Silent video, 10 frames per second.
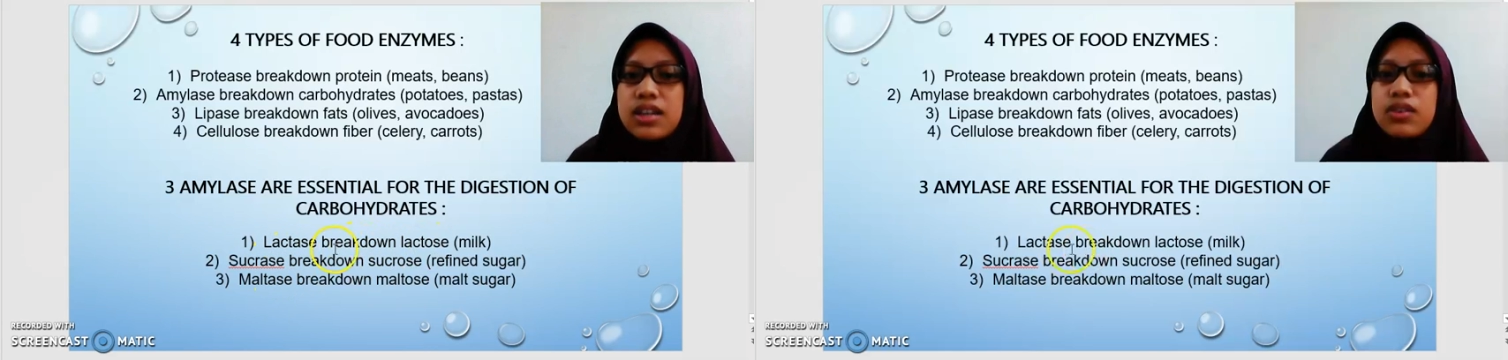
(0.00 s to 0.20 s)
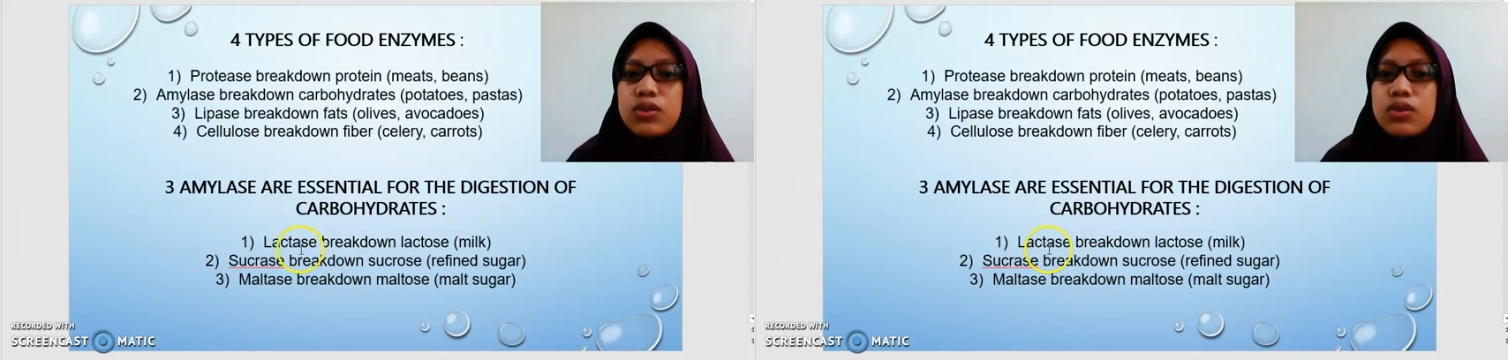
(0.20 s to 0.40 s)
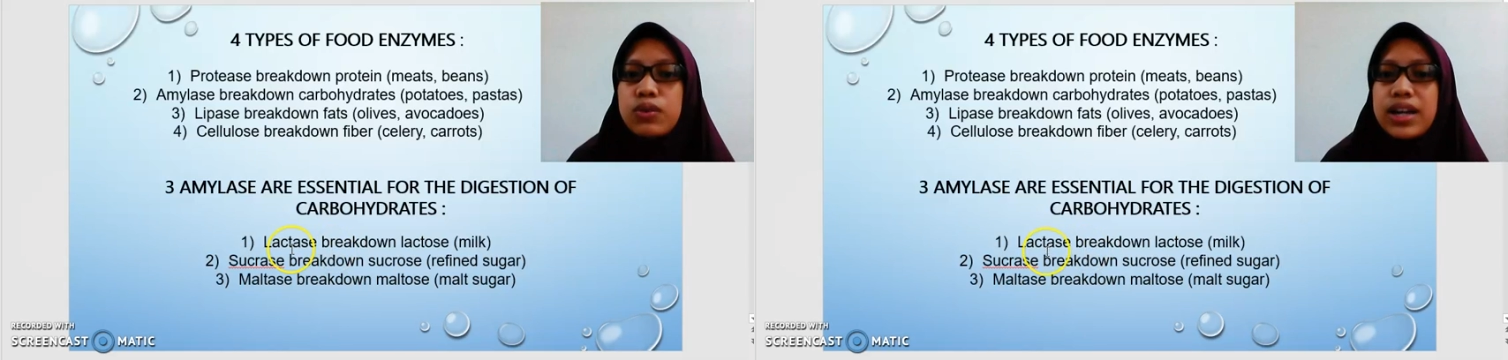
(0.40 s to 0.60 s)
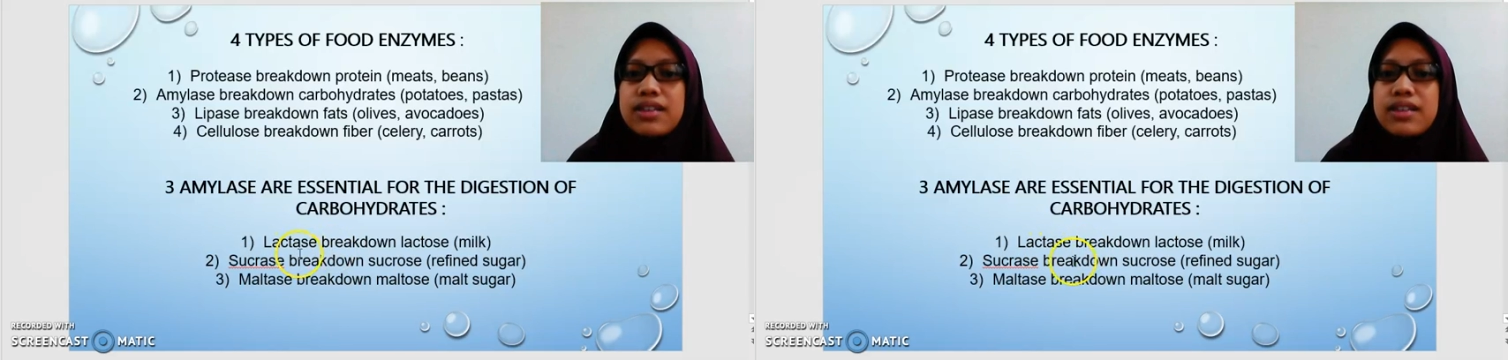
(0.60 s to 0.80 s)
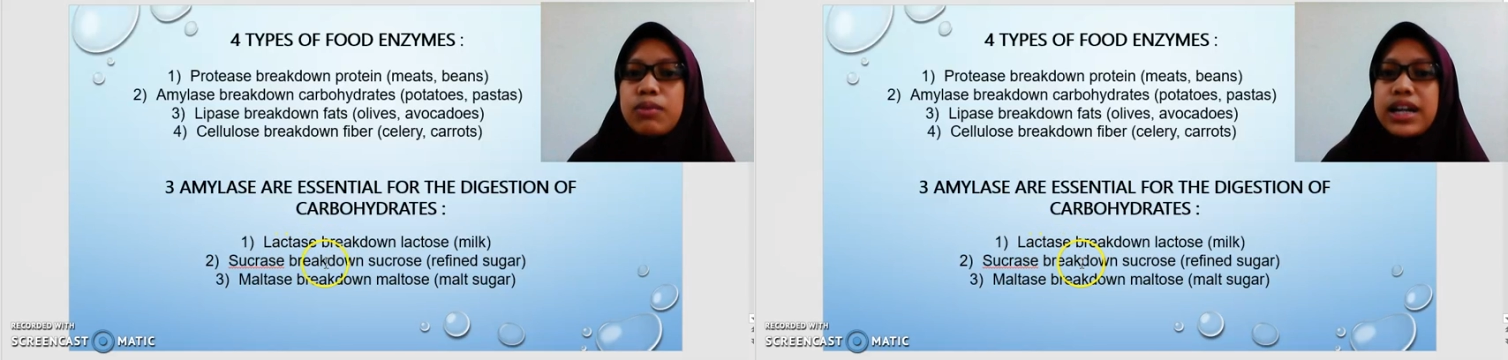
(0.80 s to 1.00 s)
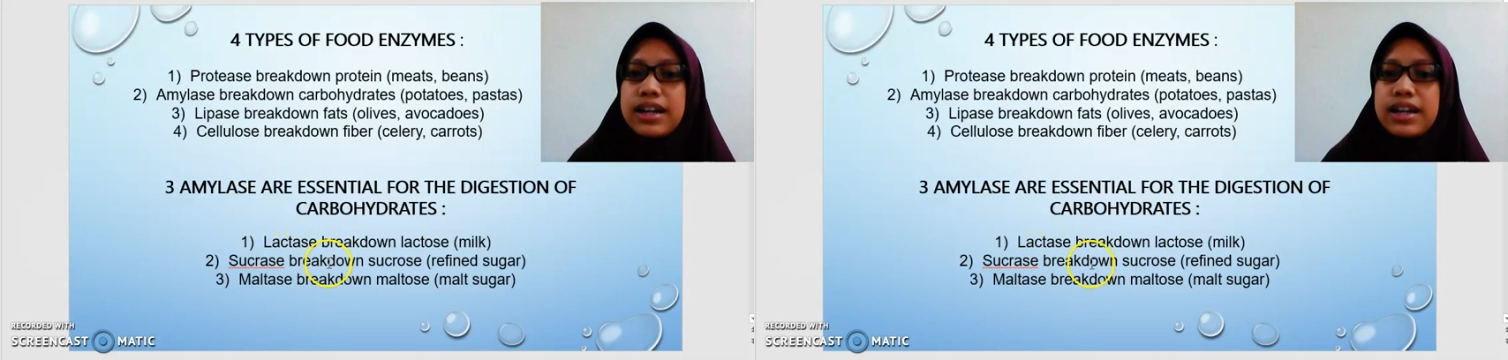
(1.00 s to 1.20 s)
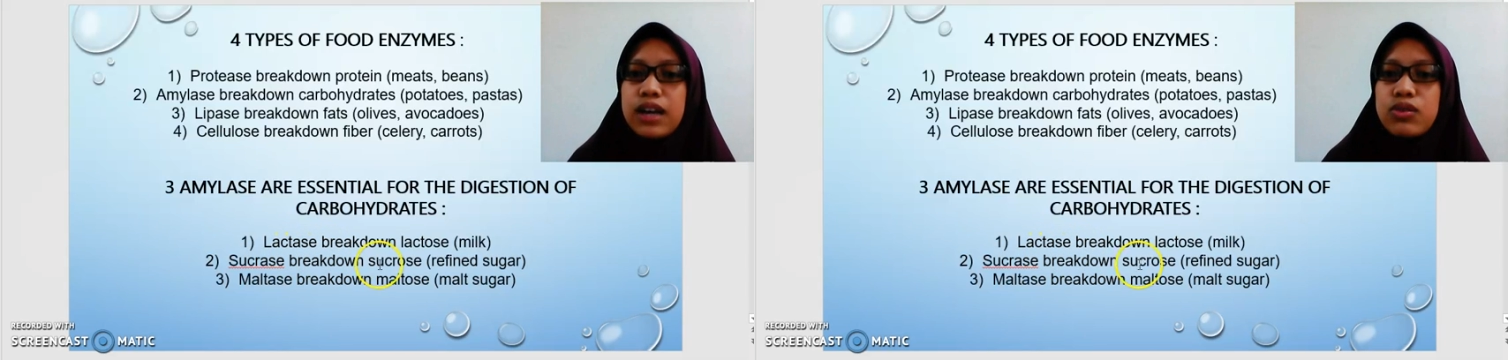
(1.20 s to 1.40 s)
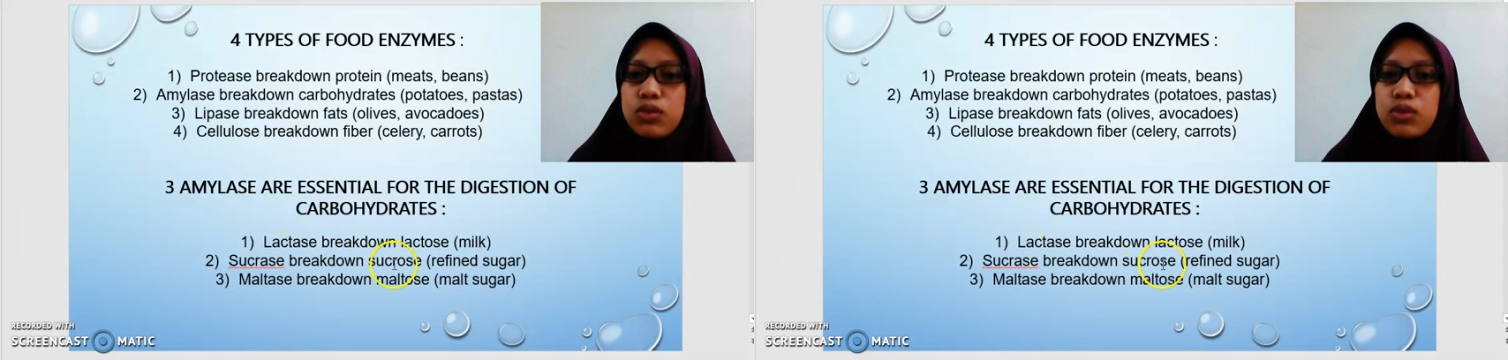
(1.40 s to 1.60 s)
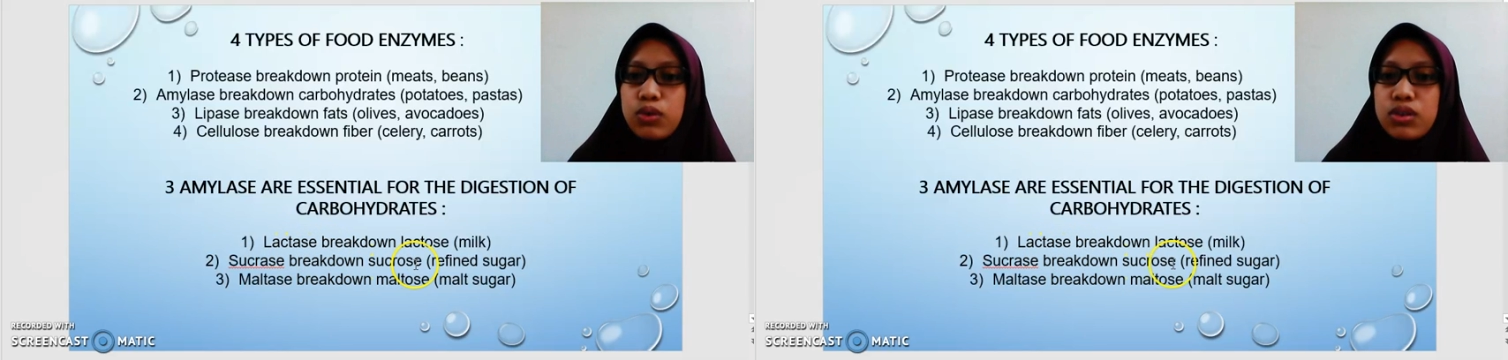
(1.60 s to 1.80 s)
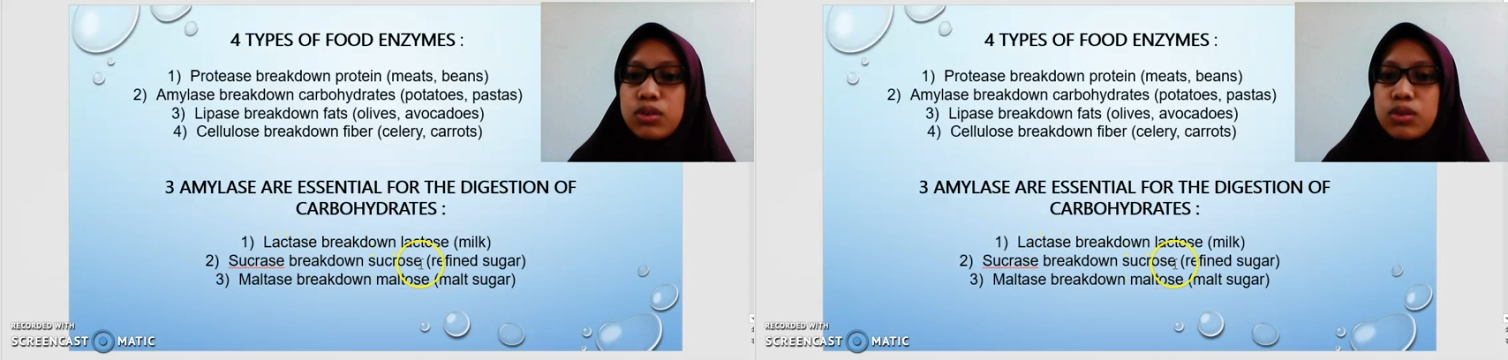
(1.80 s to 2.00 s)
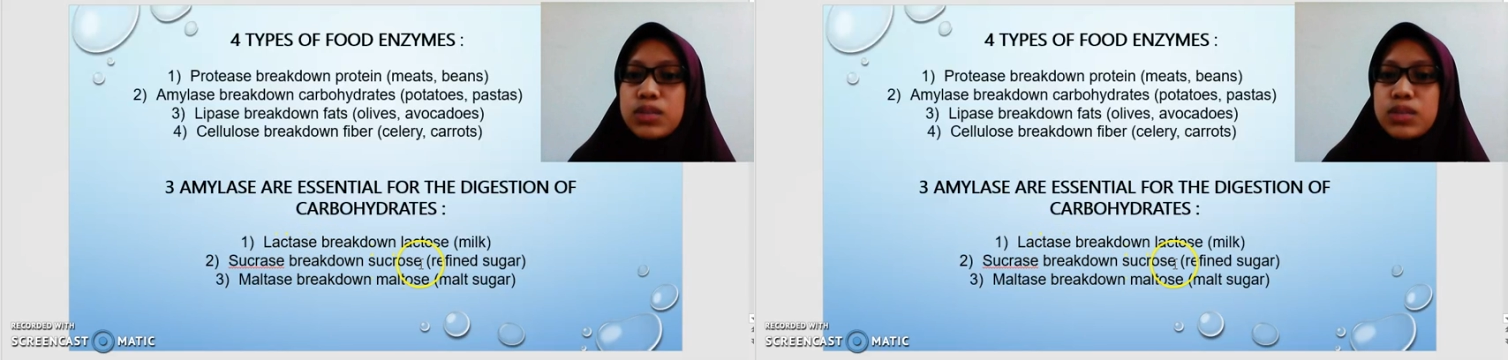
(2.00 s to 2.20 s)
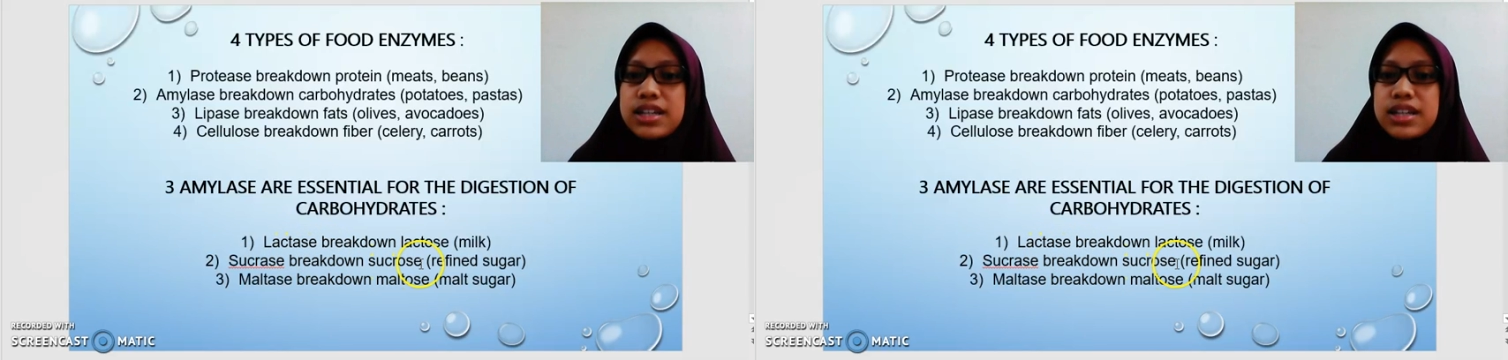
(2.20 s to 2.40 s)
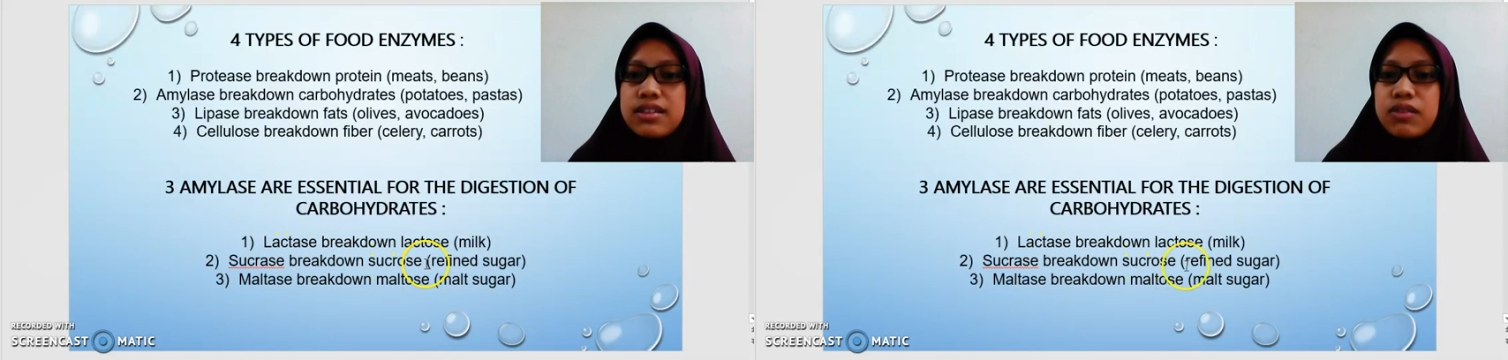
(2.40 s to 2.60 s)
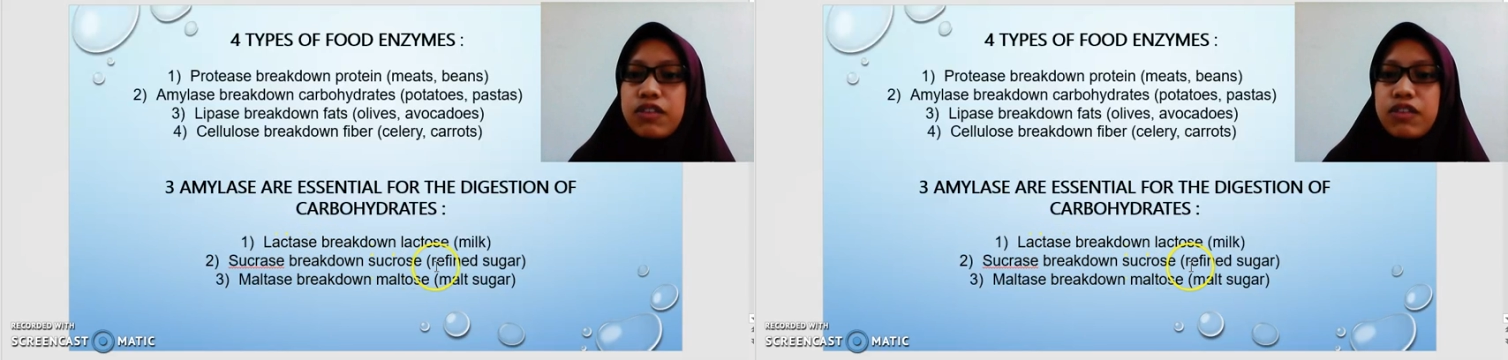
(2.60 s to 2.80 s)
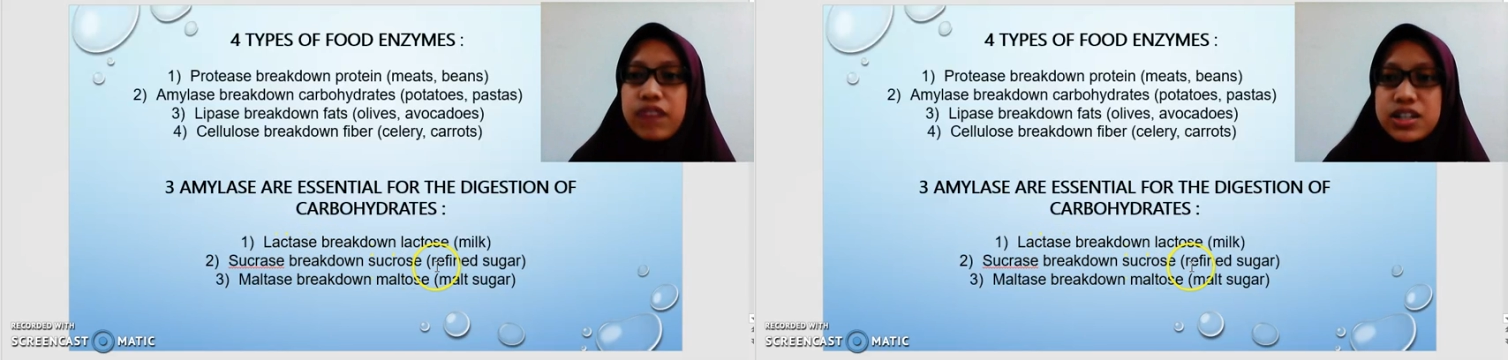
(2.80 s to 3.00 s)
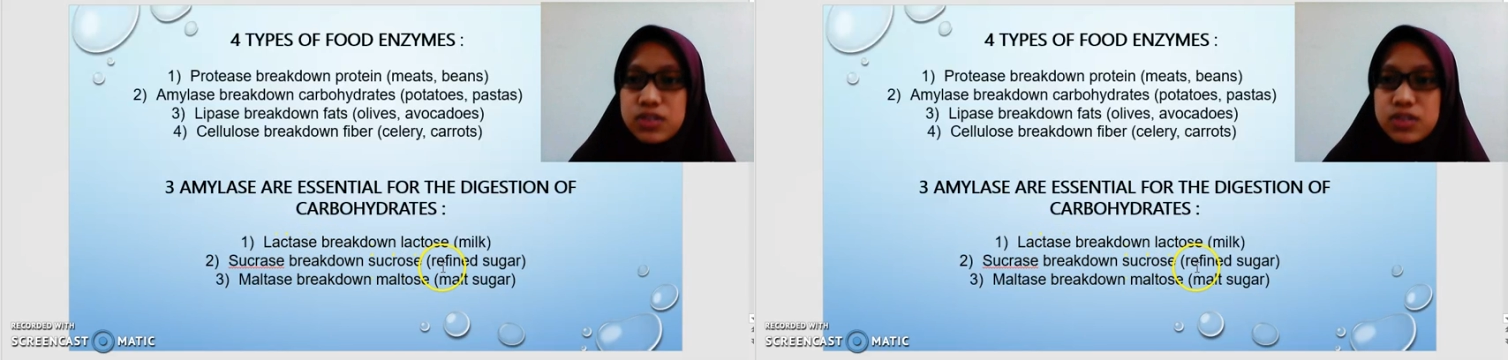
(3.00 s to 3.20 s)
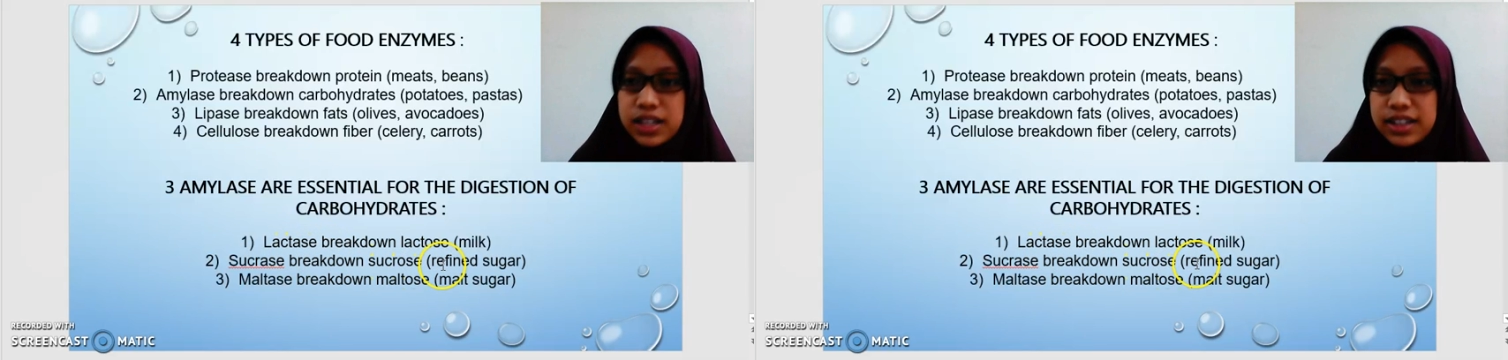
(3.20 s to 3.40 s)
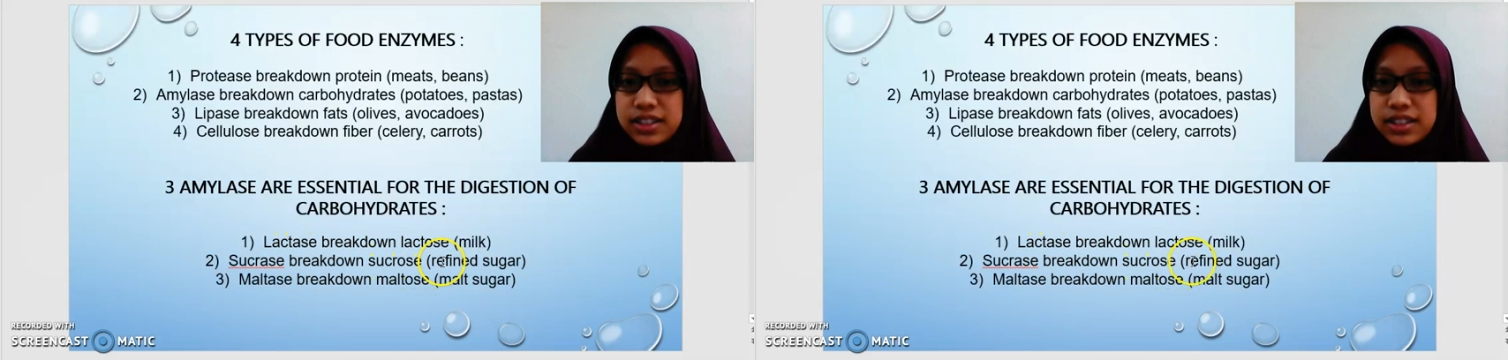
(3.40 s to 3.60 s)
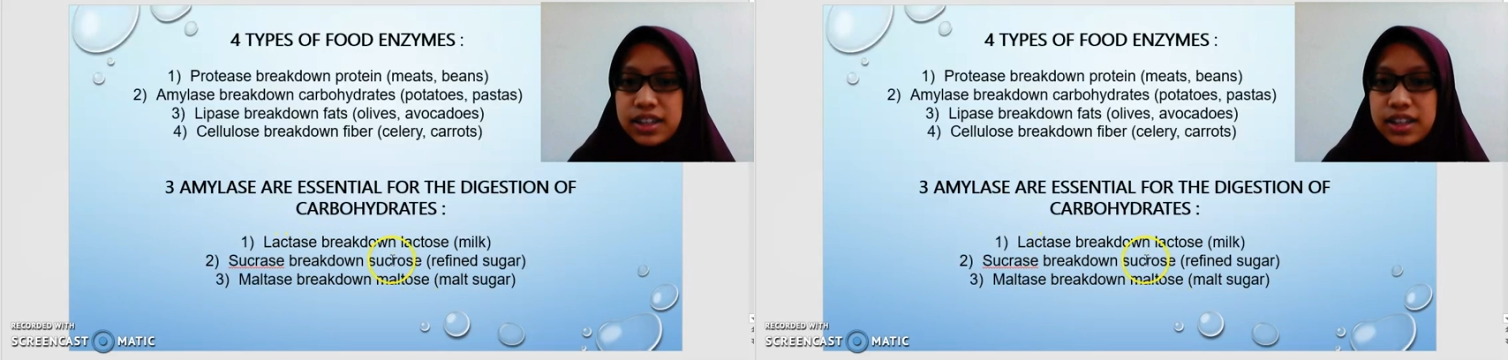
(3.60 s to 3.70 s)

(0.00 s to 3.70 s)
Sucrase break down sucrose, which is refined sugar.